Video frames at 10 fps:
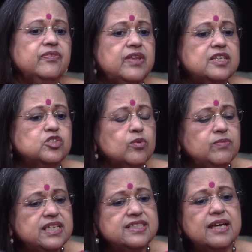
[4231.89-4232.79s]
There are so
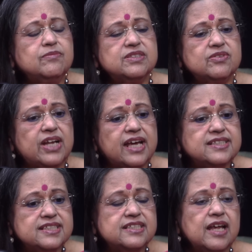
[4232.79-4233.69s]
many times when I
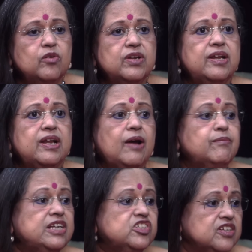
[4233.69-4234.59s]
sit down and
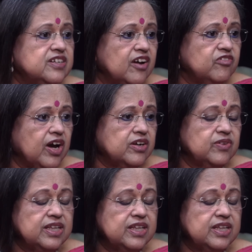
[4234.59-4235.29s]
my children are far away.